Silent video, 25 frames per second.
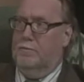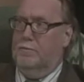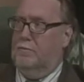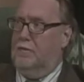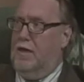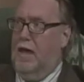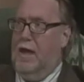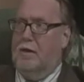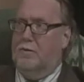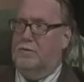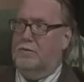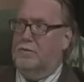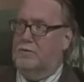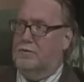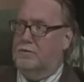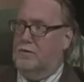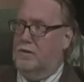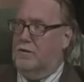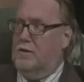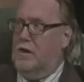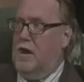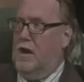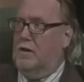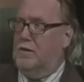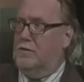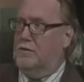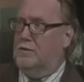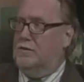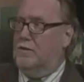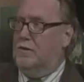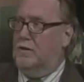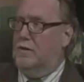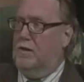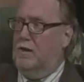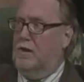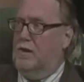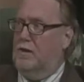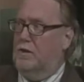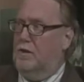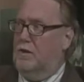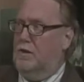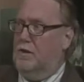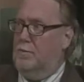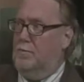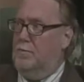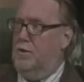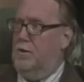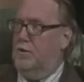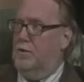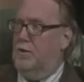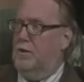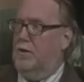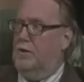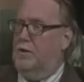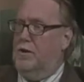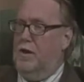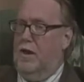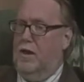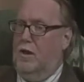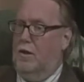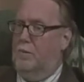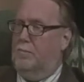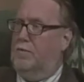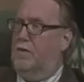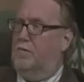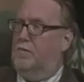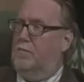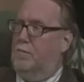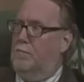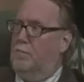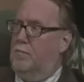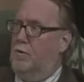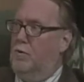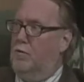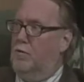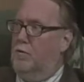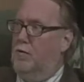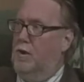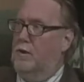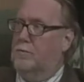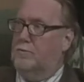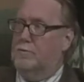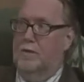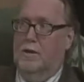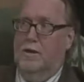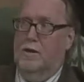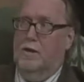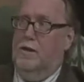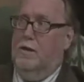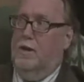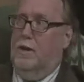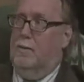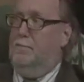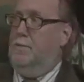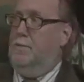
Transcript: thousands of dollars in the community to help different programs. And